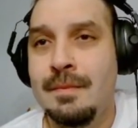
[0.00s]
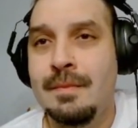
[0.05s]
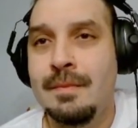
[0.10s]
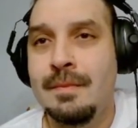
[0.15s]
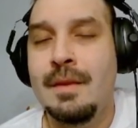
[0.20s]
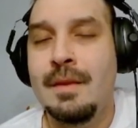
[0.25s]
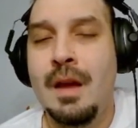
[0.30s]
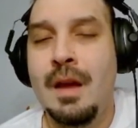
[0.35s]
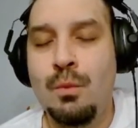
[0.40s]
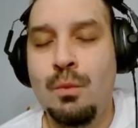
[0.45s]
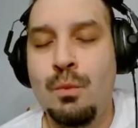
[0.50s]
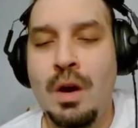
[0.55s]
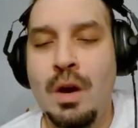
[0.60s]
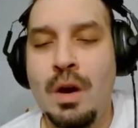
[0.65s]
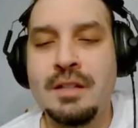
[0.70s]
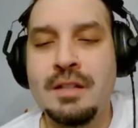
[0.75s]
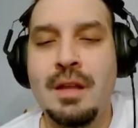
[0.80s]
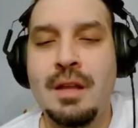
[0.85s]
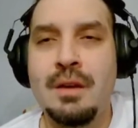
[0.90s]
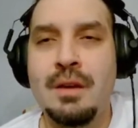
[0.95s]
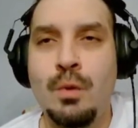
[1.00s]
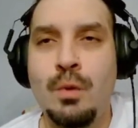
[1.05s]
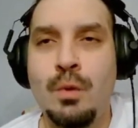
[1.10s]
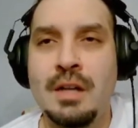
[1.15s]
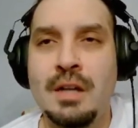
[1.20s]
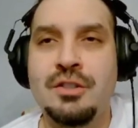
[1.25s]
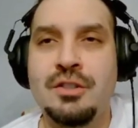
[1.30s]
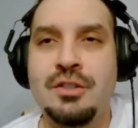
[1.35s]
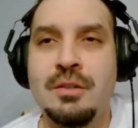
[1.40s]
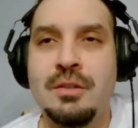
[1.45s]
I watched
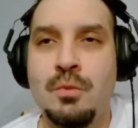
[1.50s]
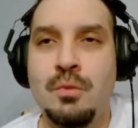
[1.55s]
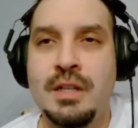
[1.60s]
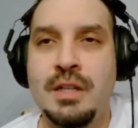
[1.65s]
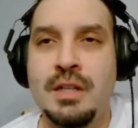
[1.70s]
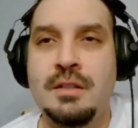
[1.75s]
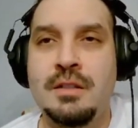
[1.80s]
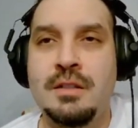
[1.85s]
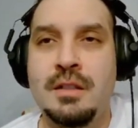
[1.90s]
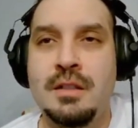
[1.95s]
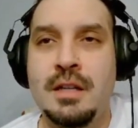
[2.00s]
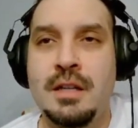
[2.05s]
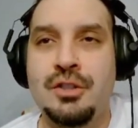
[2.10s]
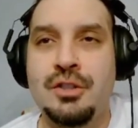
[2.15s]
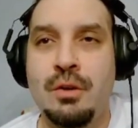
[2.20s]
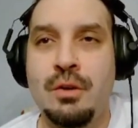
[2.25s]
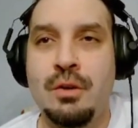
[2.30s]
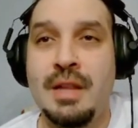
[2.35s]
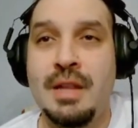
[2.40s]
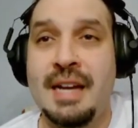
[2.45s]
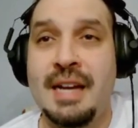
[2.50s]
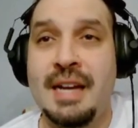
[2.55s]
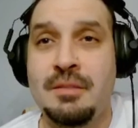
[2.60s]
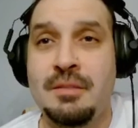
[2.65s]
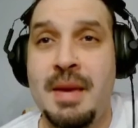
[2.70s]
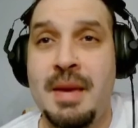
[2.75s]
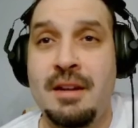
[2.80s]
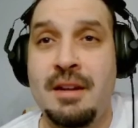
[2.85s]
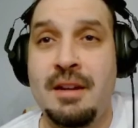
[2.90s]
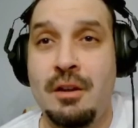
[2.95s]
him when he did that show Last Man
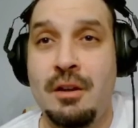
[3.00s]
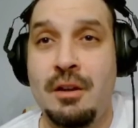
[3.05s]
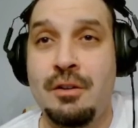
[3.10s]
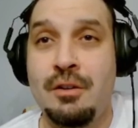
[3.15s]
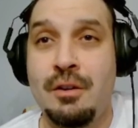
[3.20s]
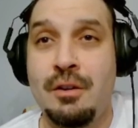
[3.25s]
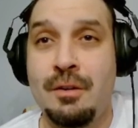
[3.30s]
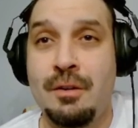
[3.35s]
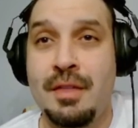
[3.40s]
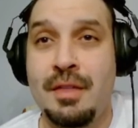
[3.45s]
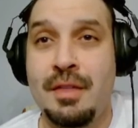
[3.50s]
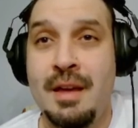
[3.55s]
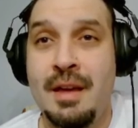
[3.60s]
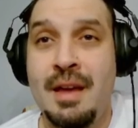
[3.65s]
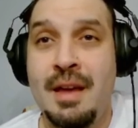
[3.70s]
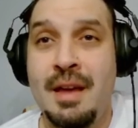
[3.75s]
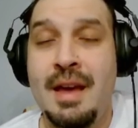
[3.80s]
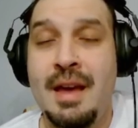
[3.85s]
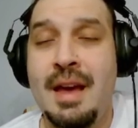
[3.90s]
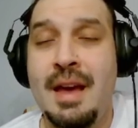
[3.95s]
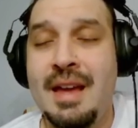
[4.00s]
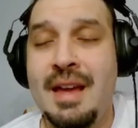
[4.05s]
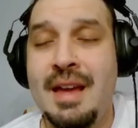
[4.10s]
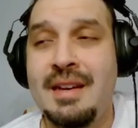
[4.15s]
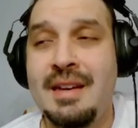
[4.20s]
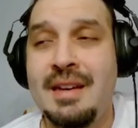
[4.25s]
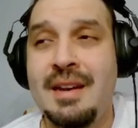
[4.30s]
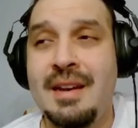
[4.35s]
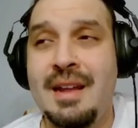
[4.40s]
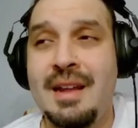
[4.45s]
on Earth, and
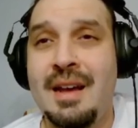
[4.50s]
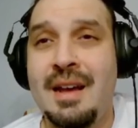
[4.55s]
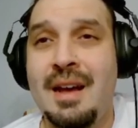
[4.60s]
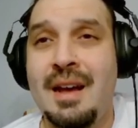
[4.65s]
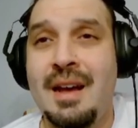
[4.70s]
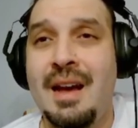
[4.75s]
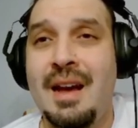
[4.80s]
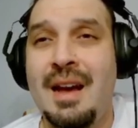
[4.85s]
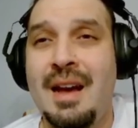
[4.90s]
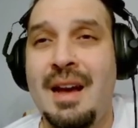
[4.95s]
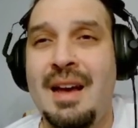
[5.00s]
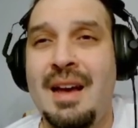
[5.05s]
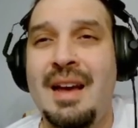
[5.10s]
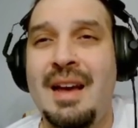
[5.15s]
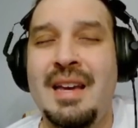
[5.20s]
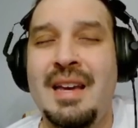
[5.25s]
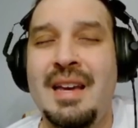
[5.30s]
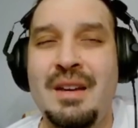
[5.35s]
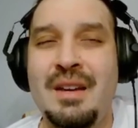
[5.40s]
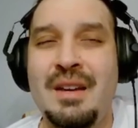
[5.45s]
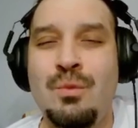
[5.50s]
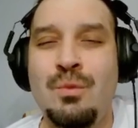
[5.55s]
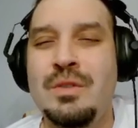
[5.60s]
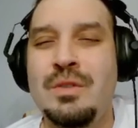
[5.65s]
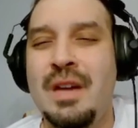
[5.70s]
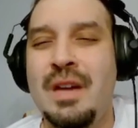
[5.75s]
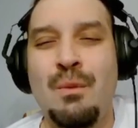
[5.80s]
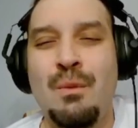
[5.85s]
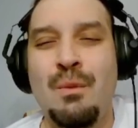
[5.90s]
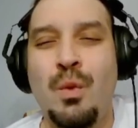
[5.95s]
it
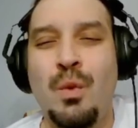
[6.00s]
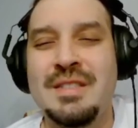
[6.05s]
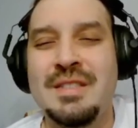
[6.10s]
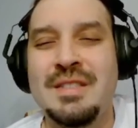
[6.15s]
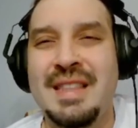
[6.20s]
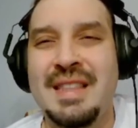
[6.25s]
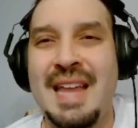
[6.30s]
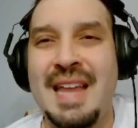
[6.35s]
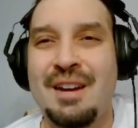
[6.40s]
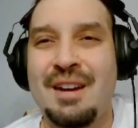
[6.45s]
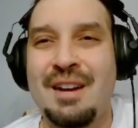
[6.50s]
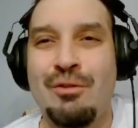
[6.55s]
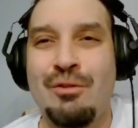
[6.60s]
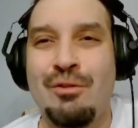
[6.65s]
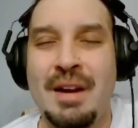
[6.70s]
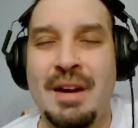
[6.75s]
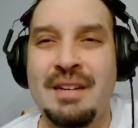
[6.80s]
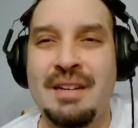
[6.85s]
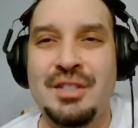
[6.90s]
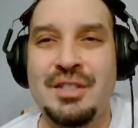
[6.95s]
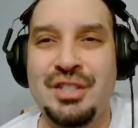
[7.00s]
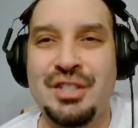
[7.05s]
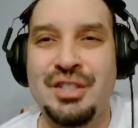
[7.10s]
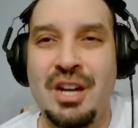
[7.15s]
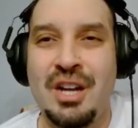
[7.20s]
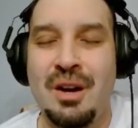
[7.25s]
wasn't that great of a show.